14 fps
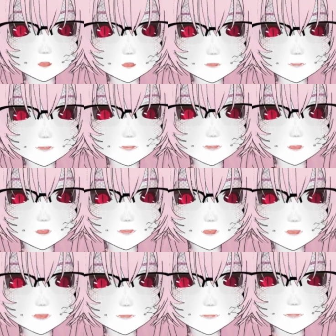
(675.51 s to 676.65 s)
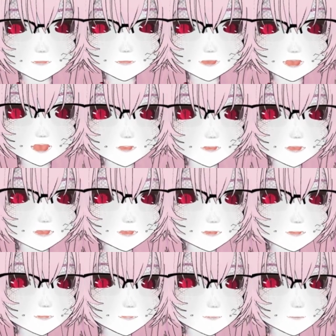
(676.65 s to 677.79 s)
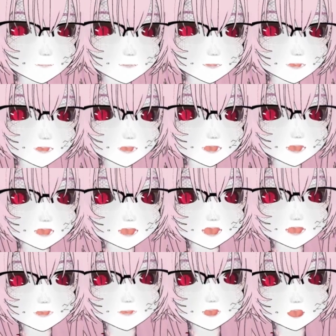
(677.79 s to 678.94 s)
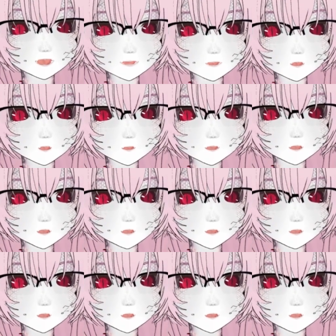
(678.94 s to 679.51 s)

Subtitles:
potentially be Elbath. I'm going to assume it